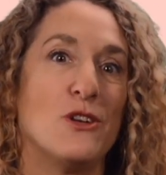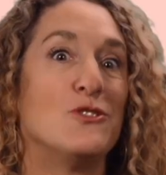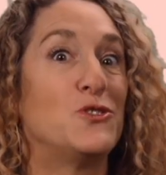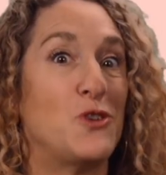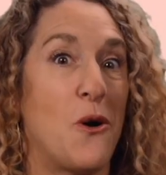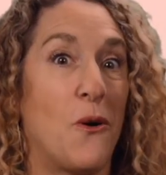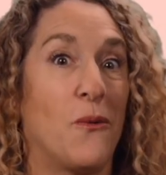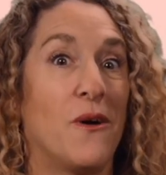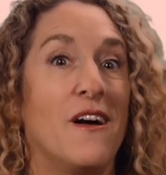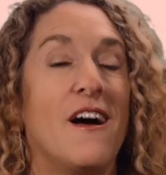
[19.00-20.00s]

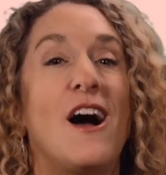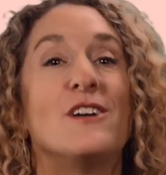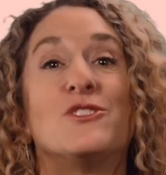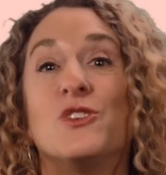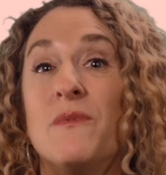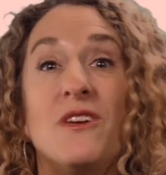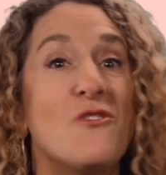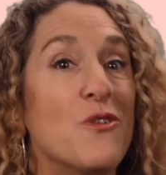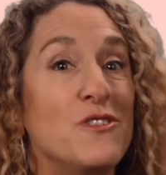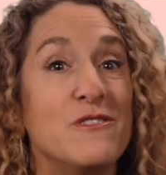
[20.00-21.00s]
So, assuming
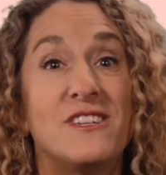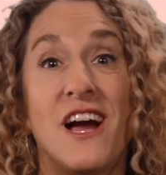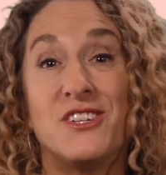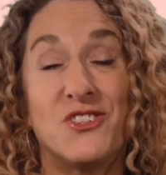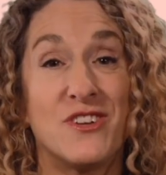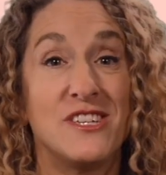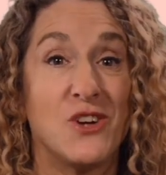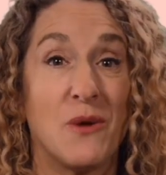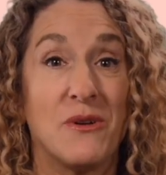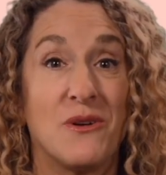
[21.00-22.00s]
your new touchscreen
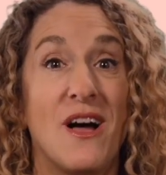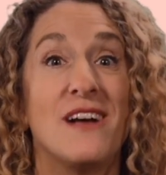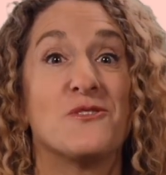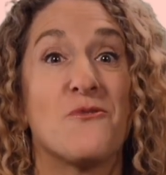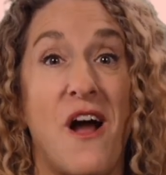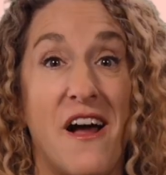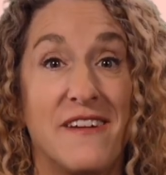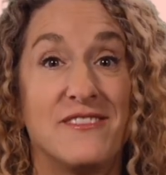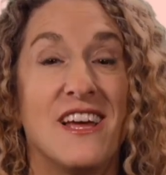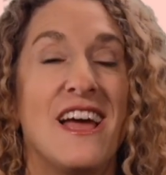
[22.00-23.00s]
terminal has
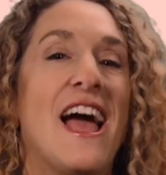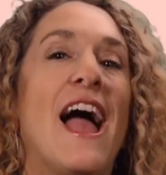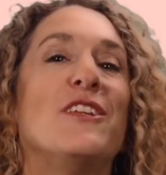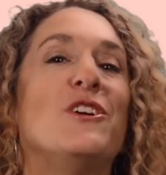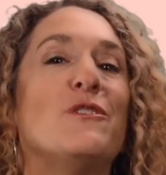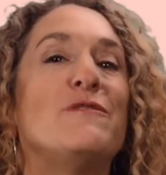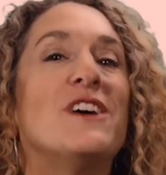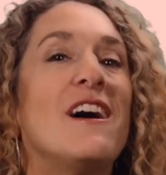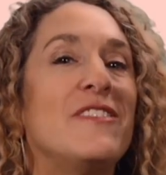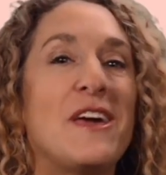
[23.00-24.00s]
arrived and you've
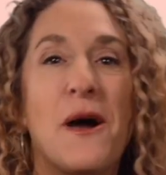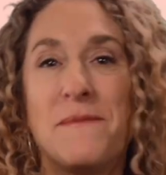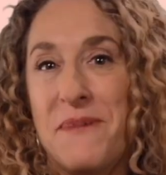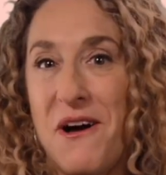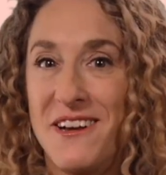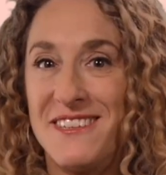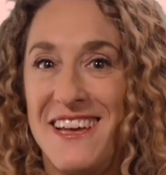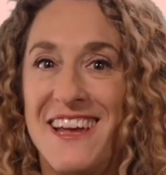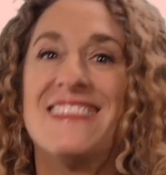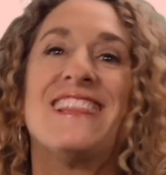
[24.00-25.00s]
done the
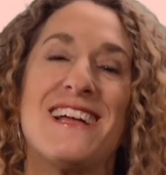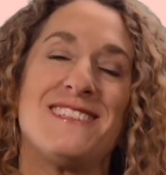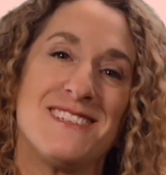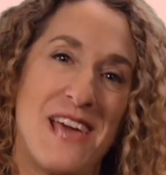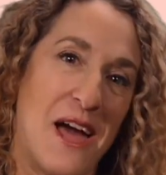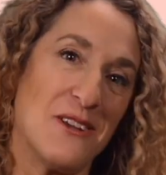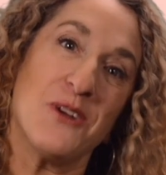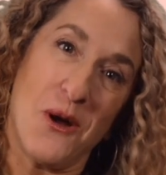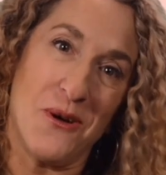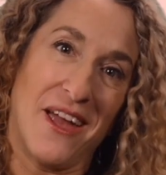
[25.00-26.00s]
unboxing, let's get
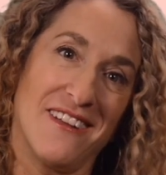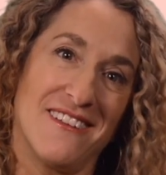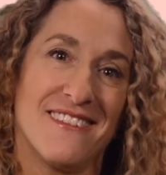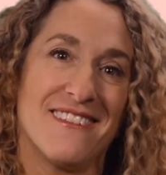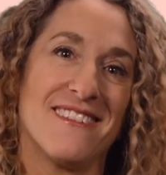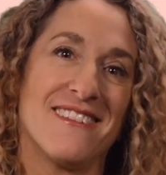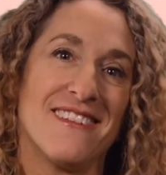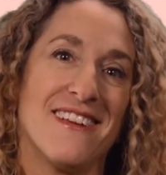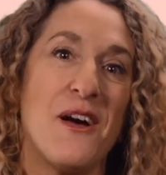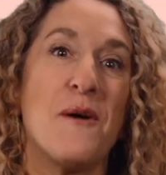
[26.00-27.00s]
going.
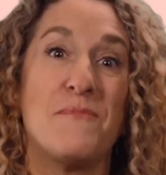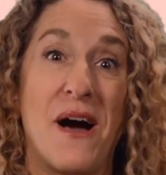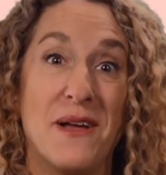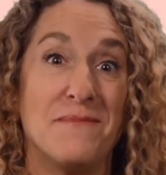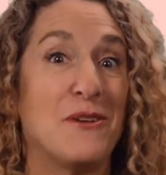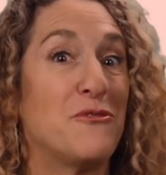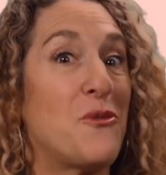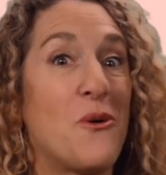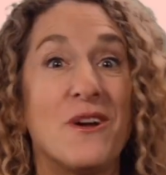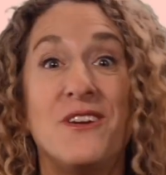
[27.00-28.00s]
But
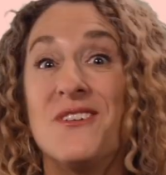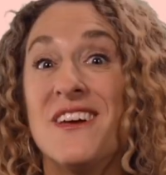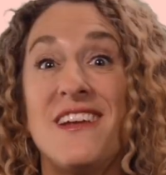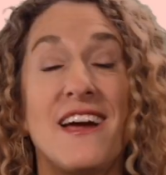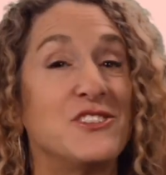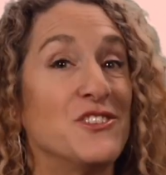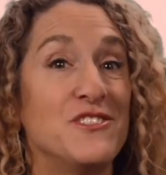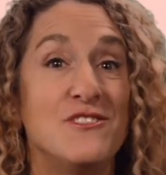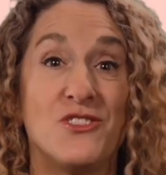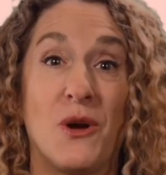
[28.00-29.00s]
before you connect your
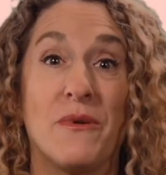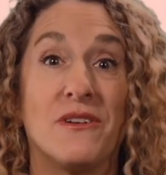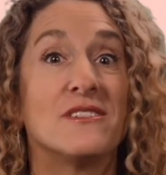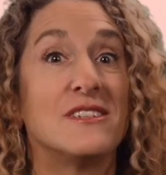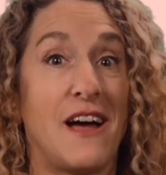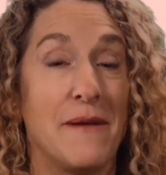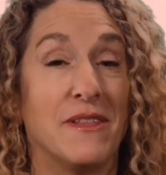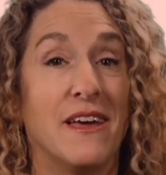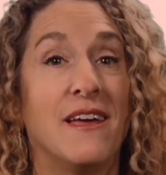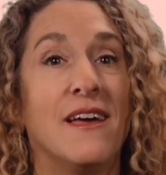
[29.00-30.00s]
new terminal to
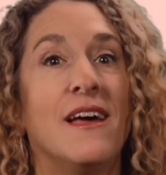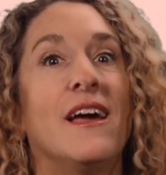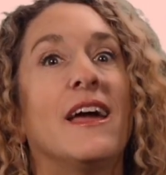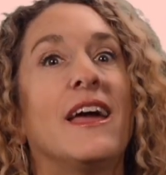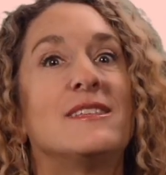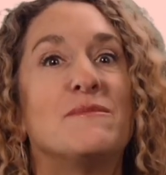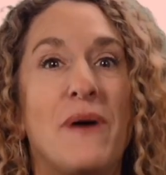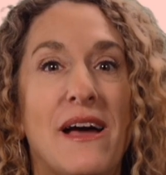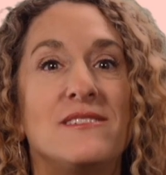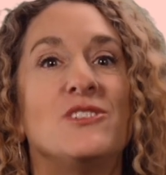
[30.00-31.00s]
Timely, it's
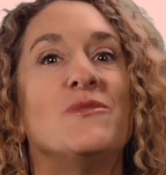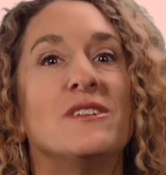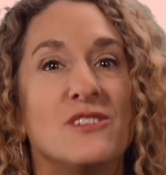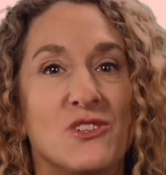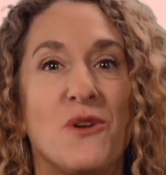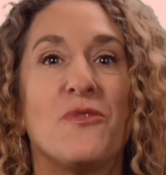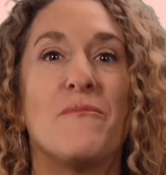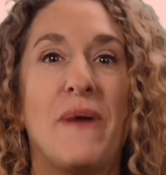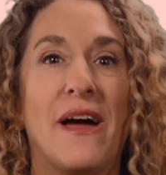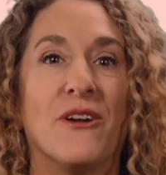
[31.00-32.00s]
best to insert the
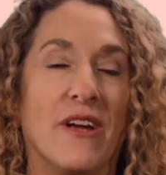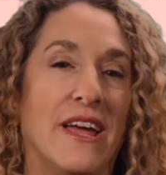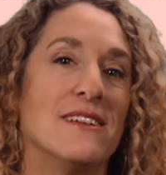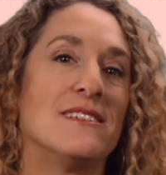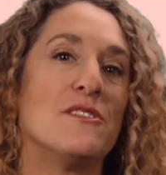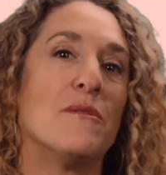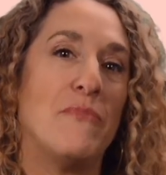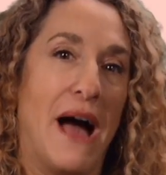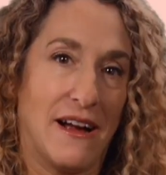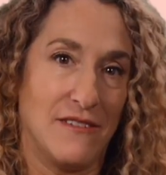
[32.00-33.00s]
battery into the
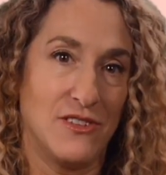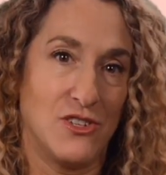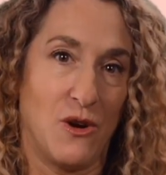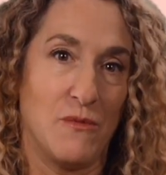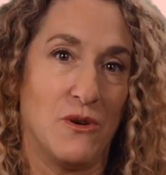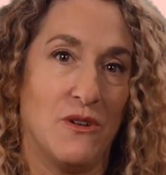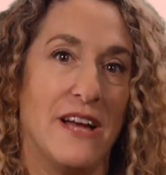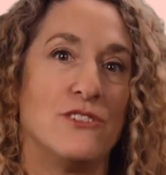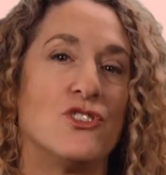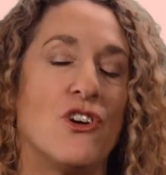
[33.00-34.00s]
back of the terminal
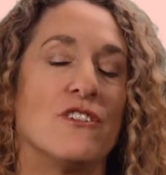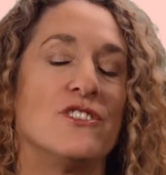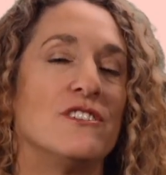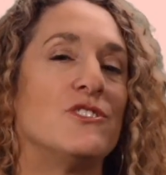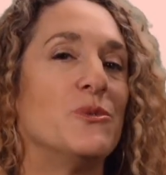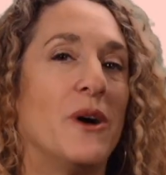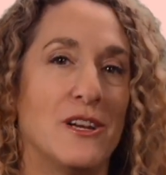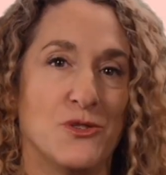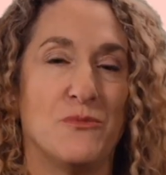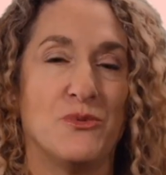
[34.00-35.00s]
and charge it to
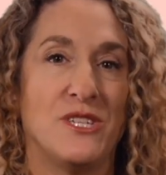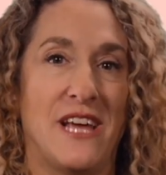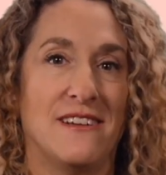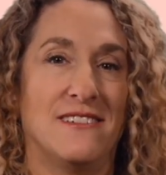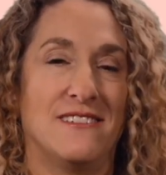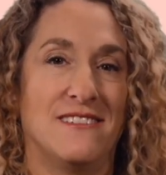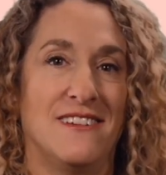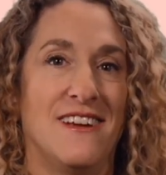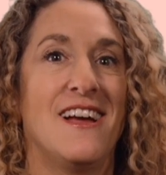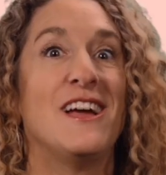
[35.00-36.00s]
100%.
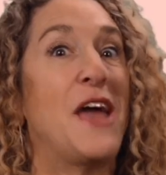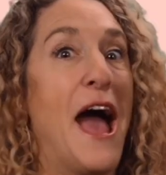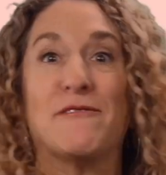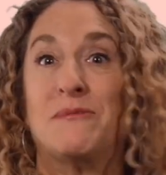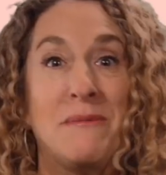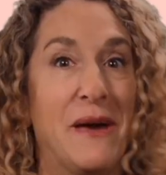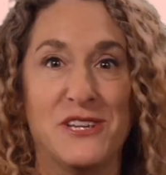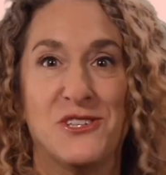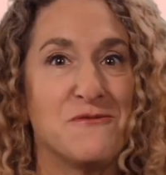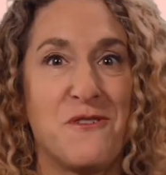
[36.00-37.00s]
You have to be
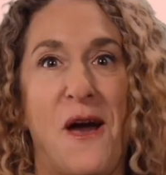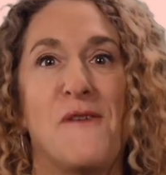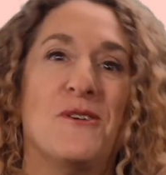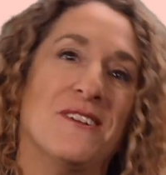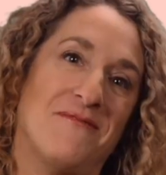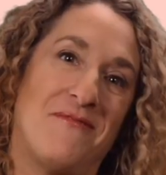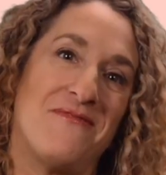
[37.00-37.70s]
patient for that one.